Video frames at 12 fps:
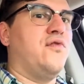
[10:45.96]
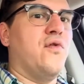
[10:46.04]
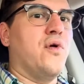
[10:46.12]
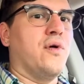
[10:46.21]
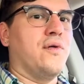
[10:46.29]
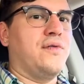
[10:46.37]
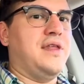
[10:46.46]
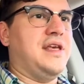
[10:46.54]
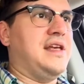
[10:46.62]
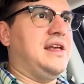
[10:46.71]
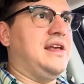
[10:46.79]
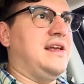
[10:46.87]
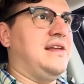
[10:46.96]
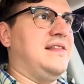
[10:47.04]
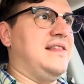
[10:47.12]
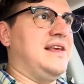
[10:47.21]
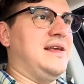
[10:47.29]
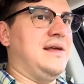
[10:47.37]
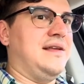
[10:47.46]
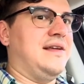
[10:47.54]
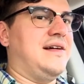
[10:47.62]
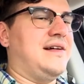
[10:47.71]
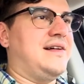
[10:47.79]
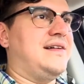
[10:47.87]
for the the
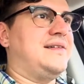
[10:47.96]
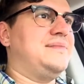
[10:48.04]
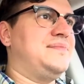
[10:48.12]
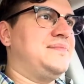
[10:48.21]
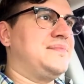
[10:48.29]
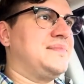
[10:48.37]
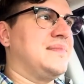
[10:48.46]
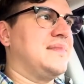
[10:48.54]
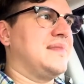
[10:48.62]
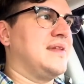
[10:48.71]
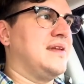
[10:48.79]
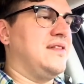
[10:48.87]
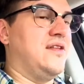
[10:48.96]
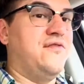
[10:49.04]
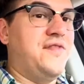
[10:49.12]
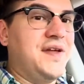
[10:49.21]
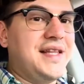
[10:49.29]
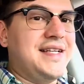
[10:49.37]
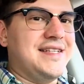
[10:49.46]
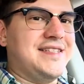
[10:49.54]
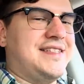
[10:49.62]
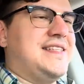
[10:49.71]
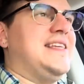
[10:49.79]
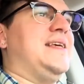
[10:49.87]
um, the
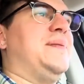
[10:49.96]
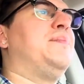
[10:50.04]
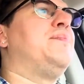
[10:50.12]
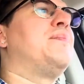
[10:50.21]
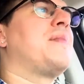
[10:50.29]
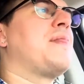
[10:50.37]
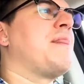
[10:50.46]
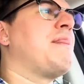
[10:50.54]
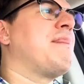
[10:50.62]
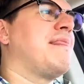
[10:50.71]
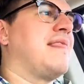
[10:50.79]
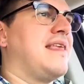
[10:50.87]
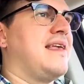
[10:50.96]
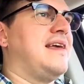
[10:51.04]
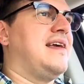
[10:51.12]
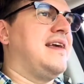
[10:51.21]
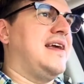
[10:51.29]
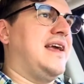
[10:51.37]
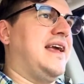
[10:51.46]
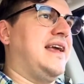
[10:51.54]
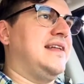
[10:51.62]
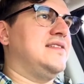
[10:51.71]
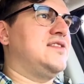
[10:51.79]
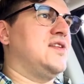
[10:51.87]
villainous team,
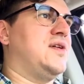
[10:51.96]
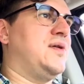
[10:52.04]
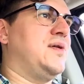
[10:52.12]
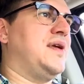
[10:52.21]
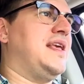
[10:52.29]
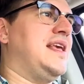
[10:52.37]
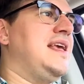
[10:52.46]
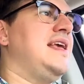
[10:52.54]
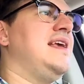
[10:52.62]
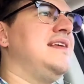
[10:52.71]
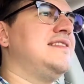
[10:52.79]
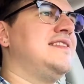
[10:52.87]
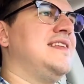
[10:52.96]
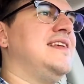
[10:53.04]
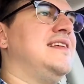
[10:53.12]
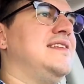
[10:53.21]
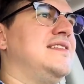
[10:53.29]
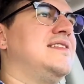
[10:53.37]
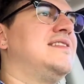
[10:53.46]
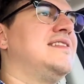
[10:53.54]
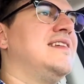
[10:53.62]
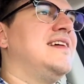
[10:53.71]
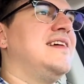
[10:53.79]
and so he sees